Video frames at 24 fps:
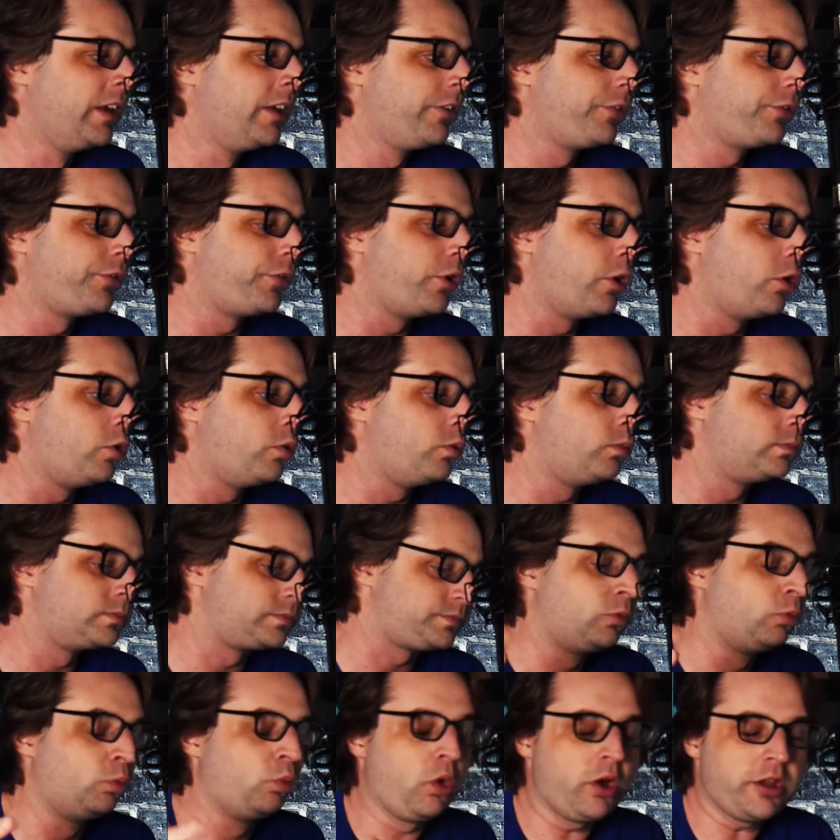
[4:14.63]
So
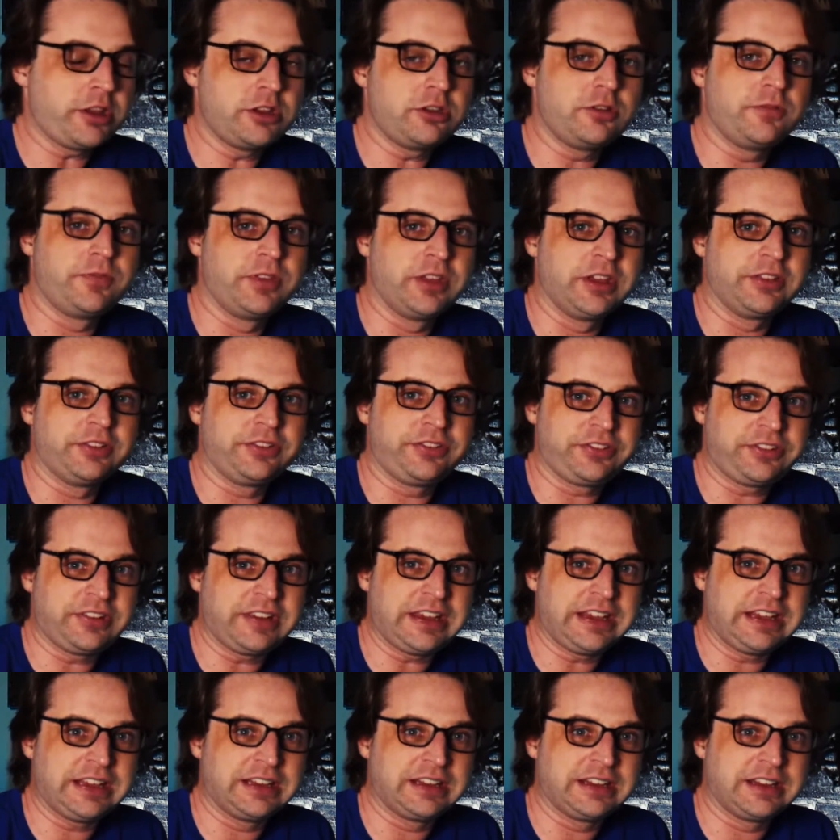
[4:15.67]
what you've then
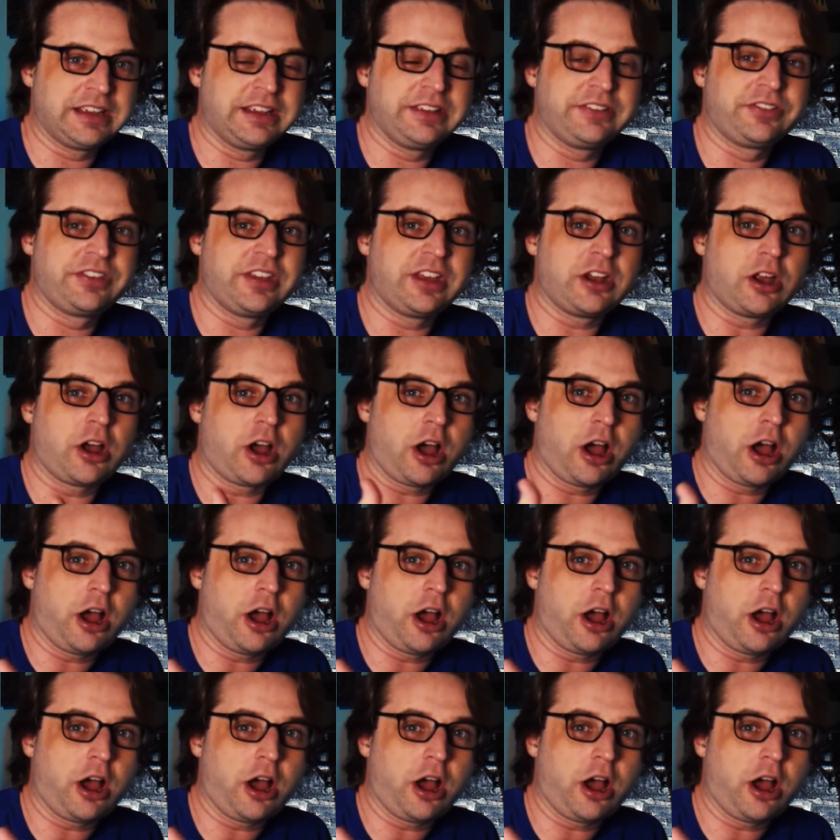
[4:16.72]
seen is that